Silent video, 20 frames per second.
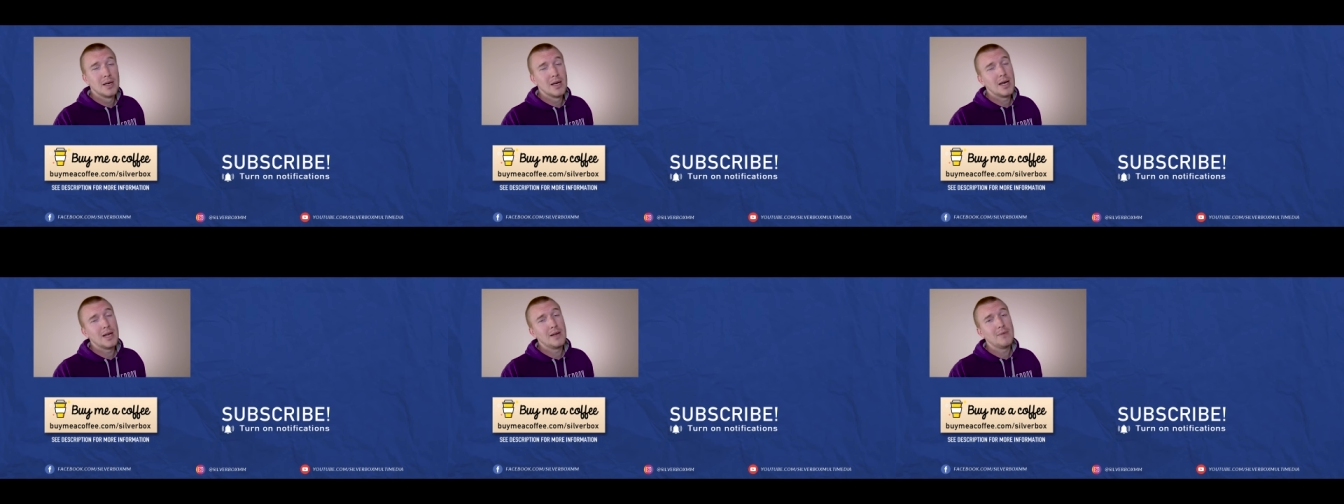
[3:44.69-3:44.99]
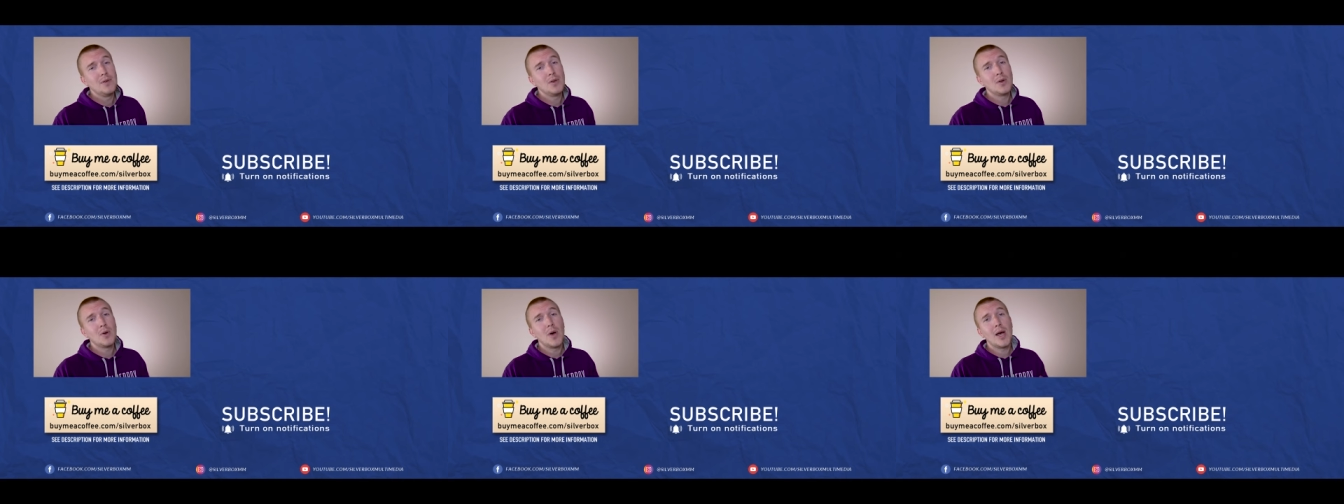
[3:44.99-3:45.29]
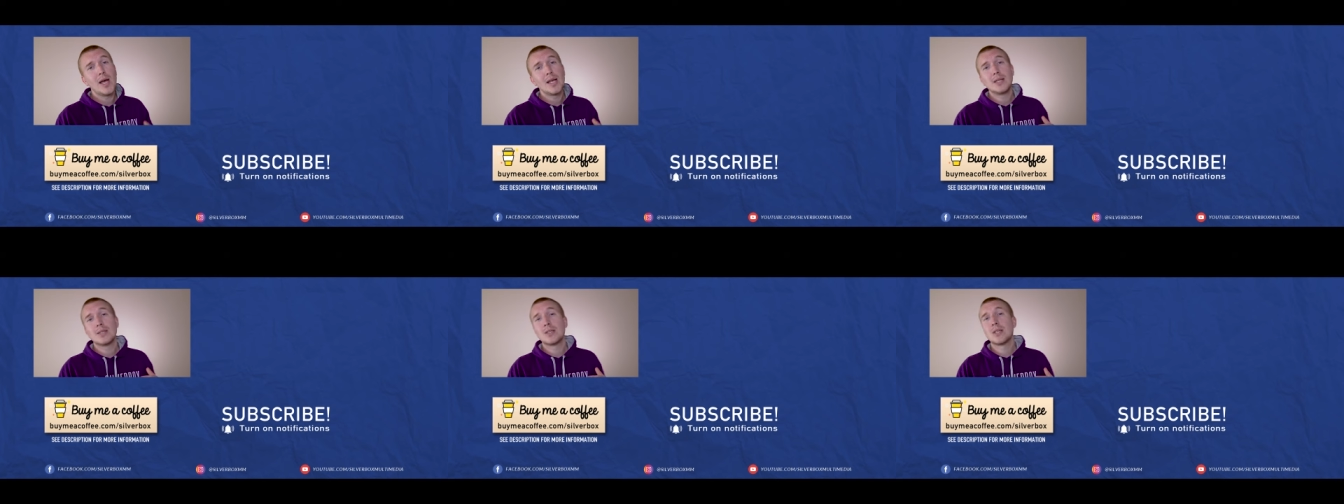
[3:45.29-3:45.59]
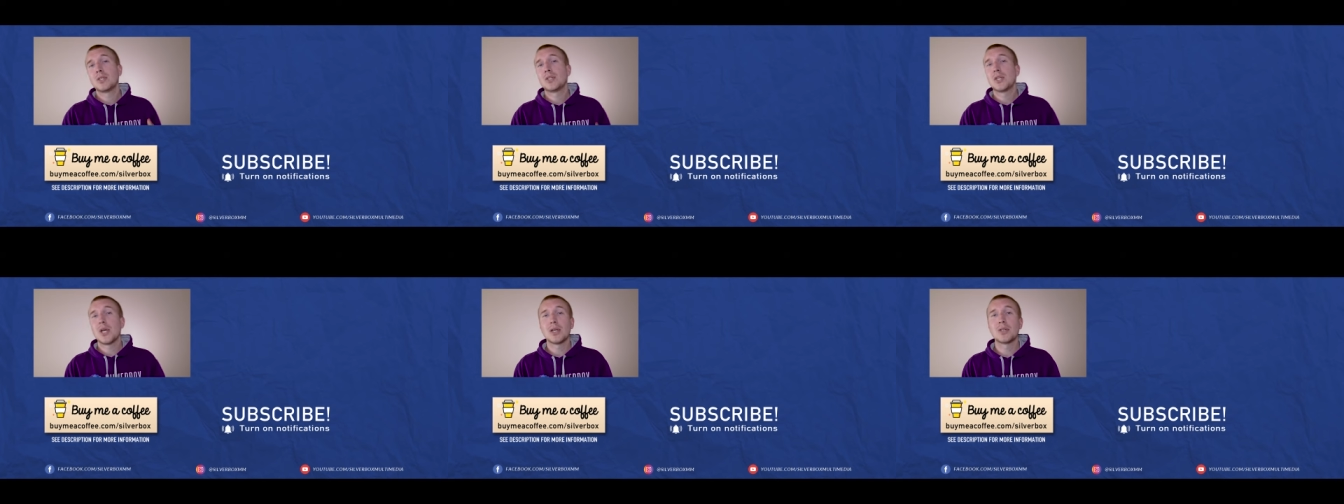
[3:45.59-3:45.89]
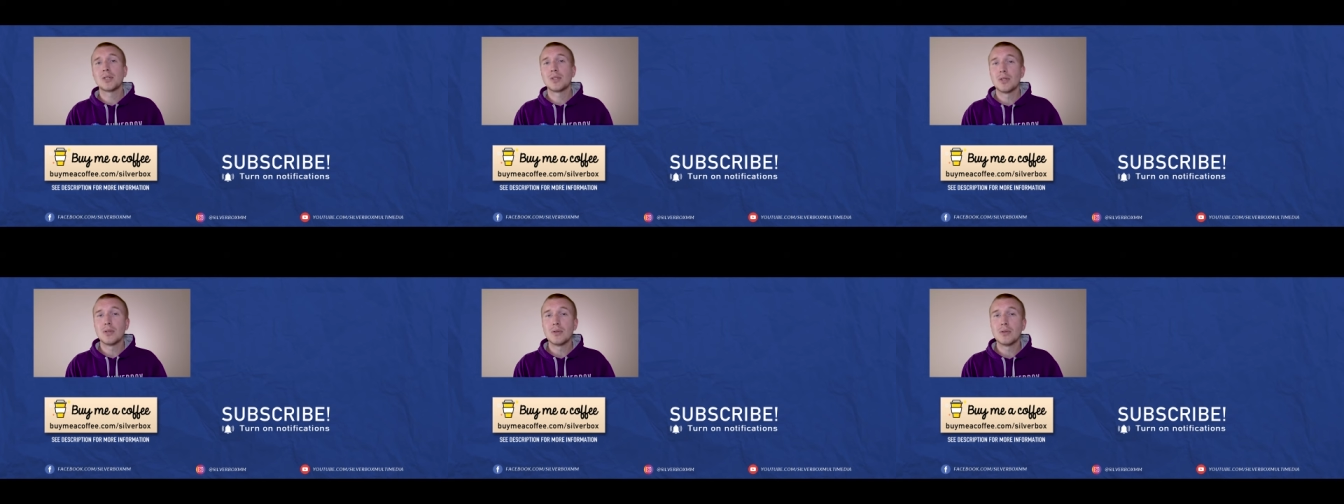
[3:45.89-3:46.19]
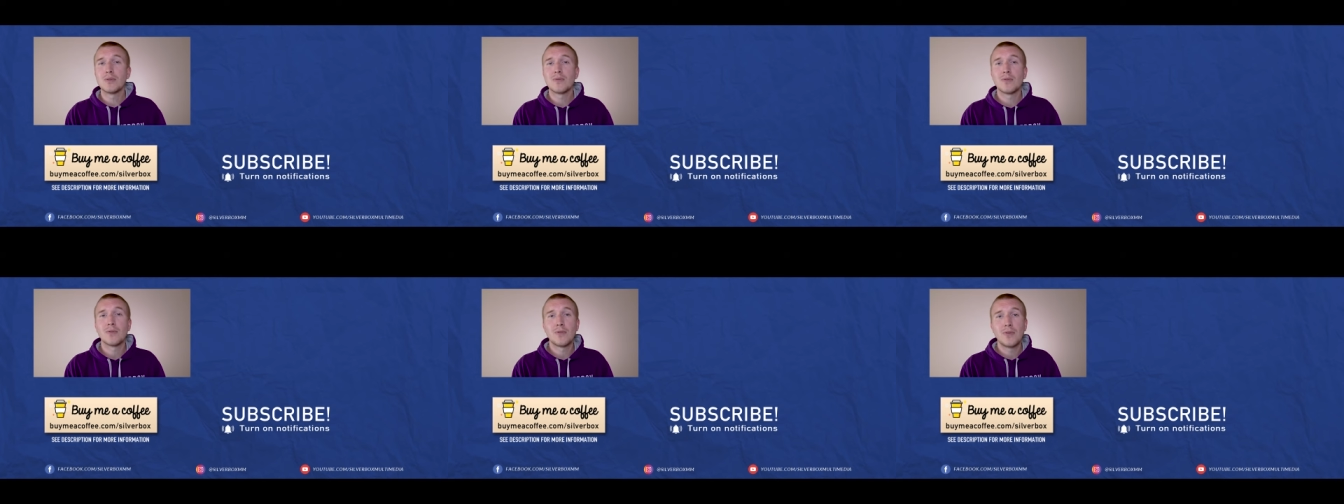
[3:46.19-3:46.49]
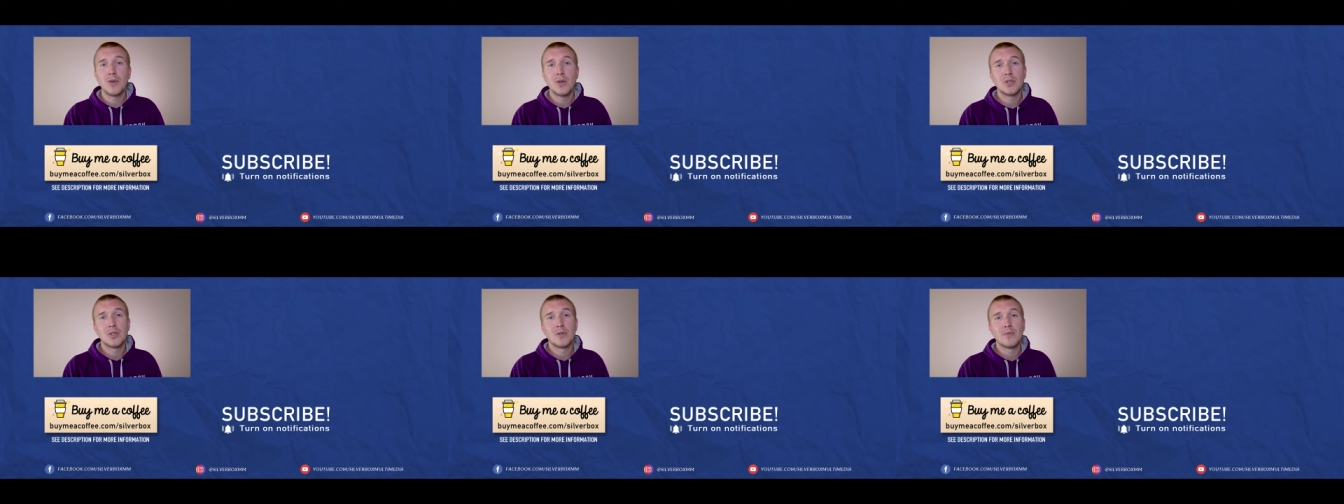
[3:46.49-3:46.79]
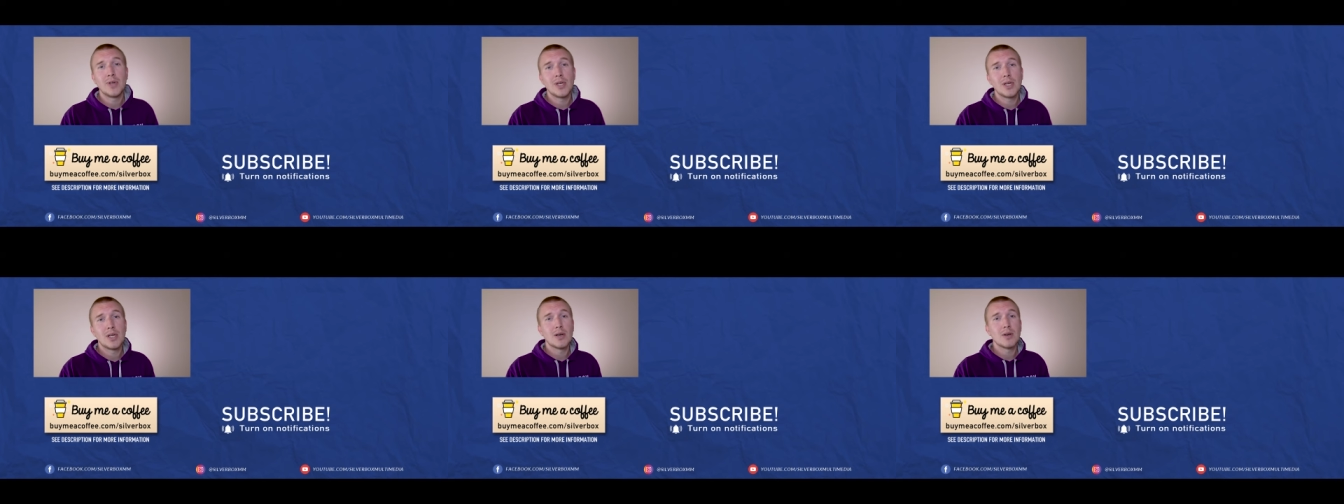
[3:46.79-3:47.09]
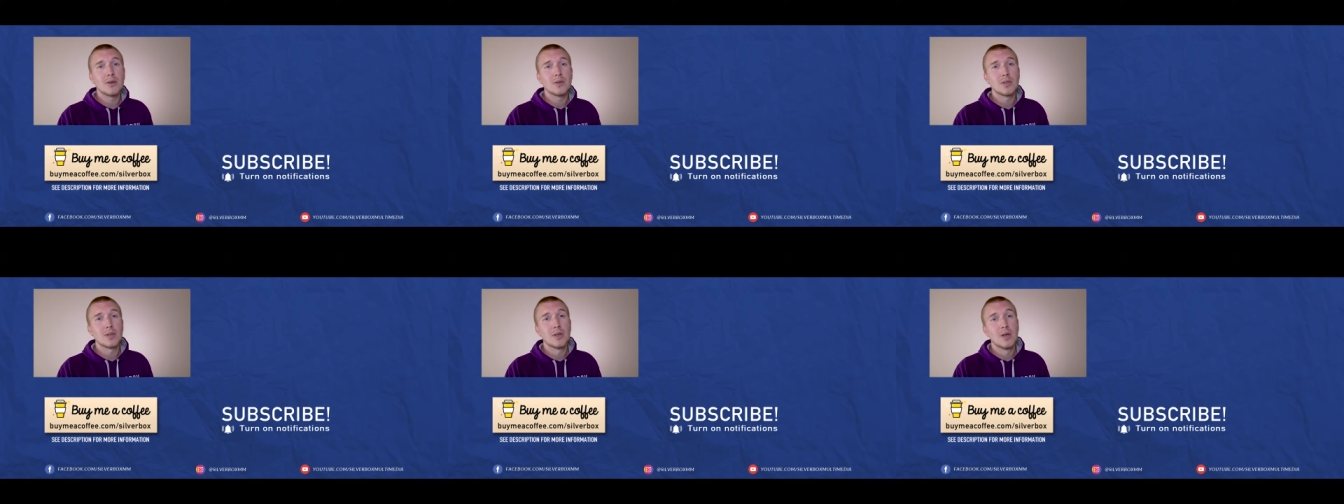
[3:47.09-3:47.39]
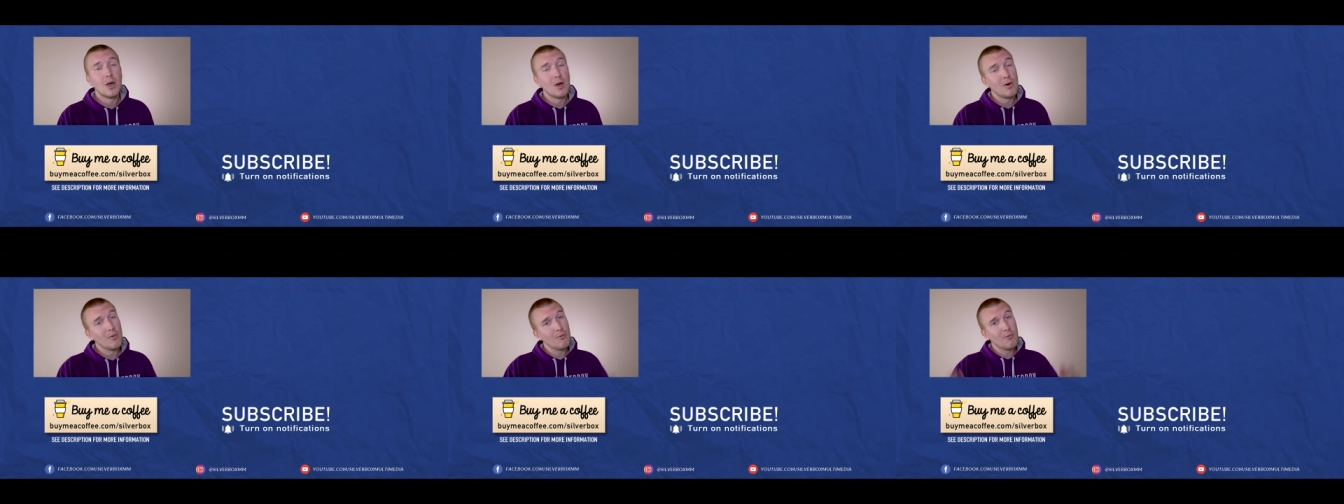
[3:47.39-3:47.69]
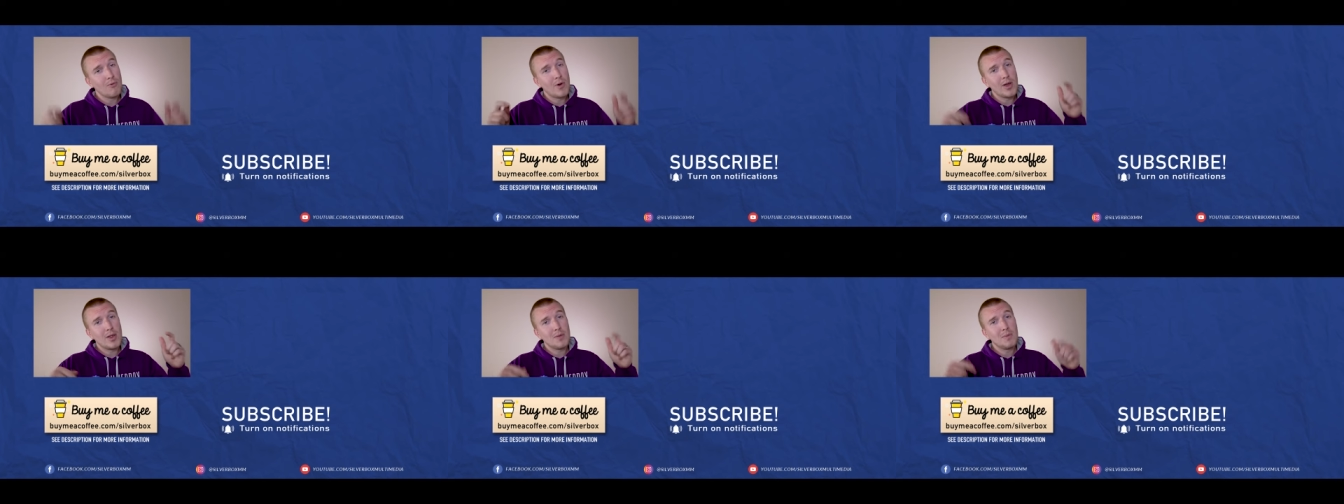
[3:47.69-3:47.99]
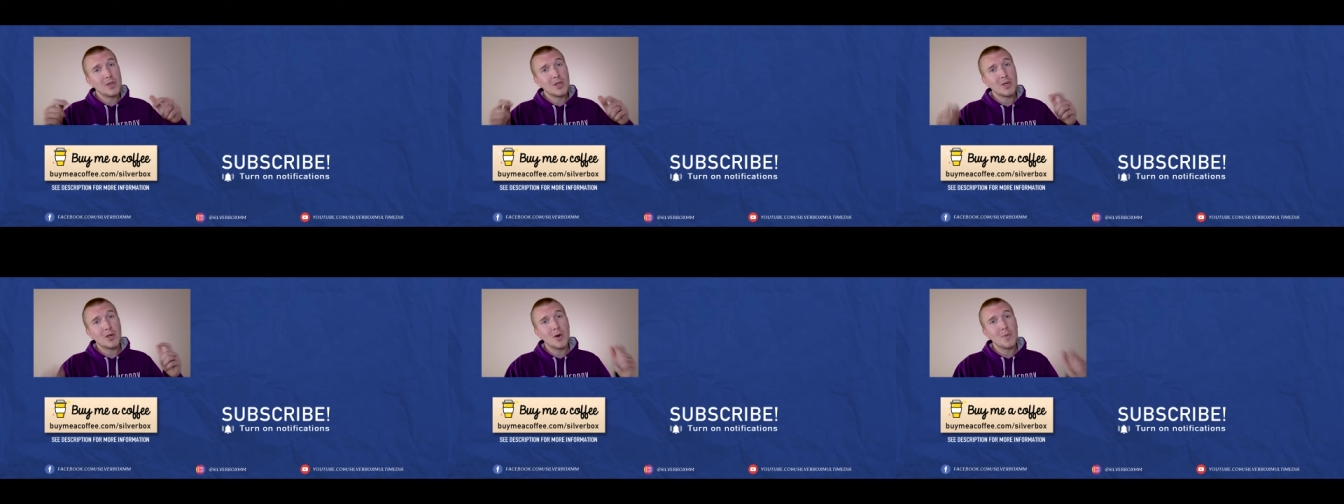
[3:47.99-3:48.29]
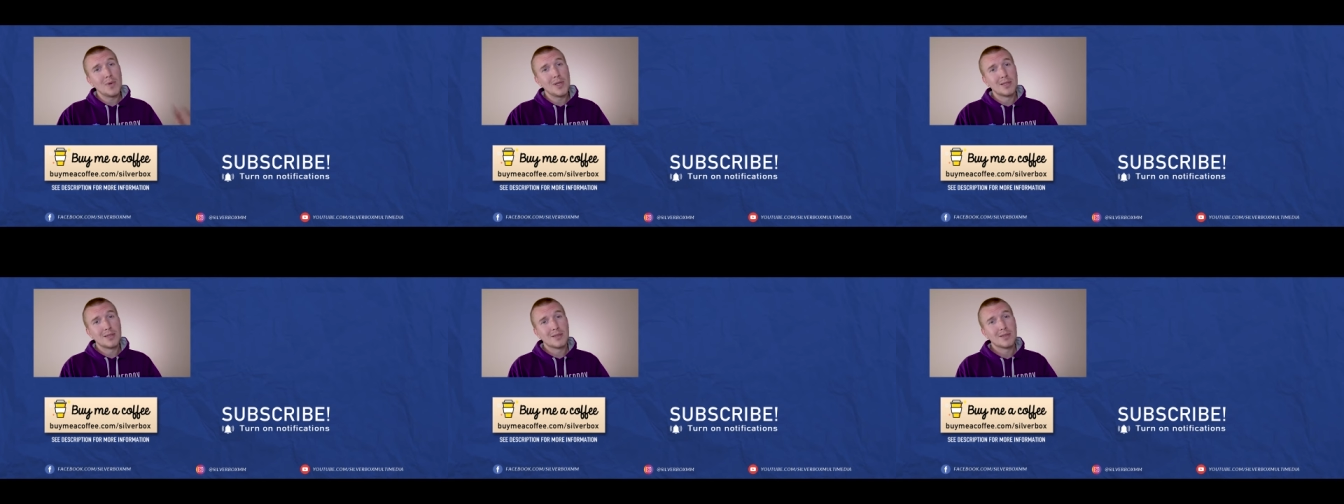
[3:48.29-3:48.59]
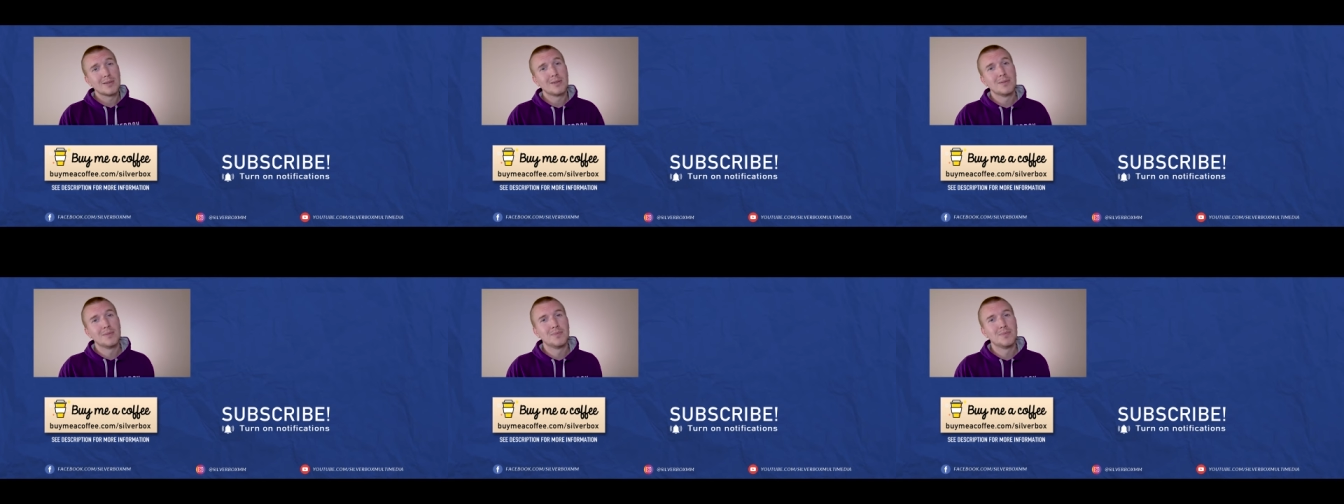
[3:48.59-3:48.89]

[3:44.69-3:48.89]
And if you've got any suggestions for future videos, write them in the comments.